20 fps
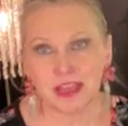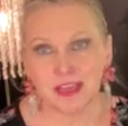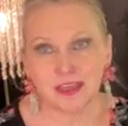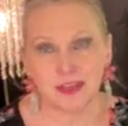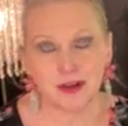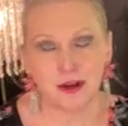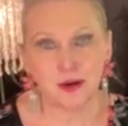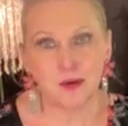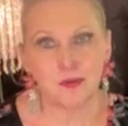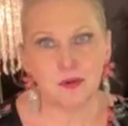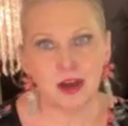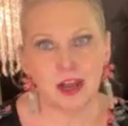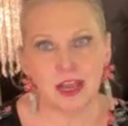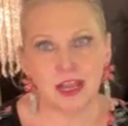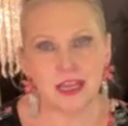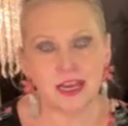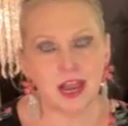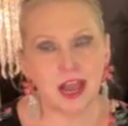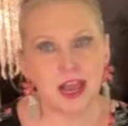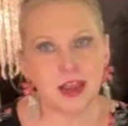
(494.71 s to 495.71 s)
You know
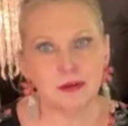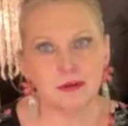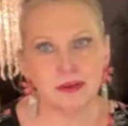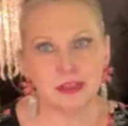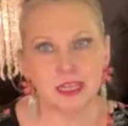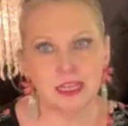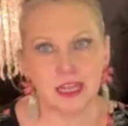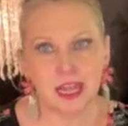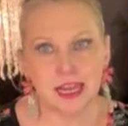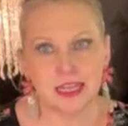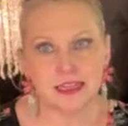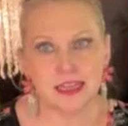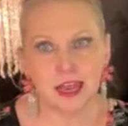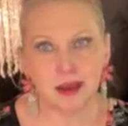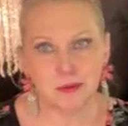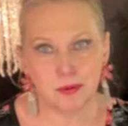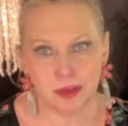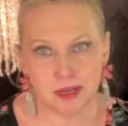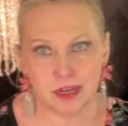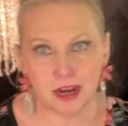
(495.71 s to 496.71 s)
what? I really like
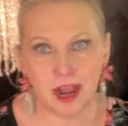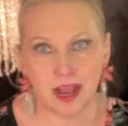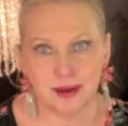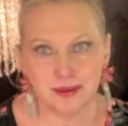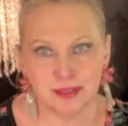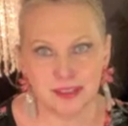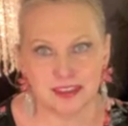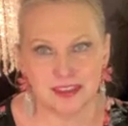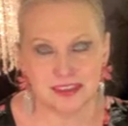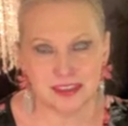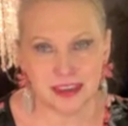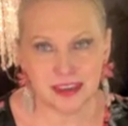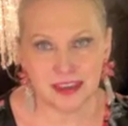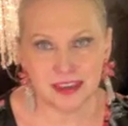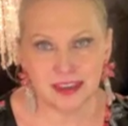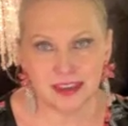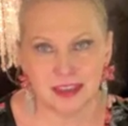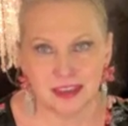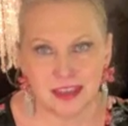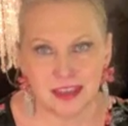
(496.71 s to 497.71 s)
that one, and I would
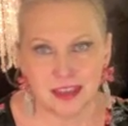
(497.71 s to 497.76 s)
say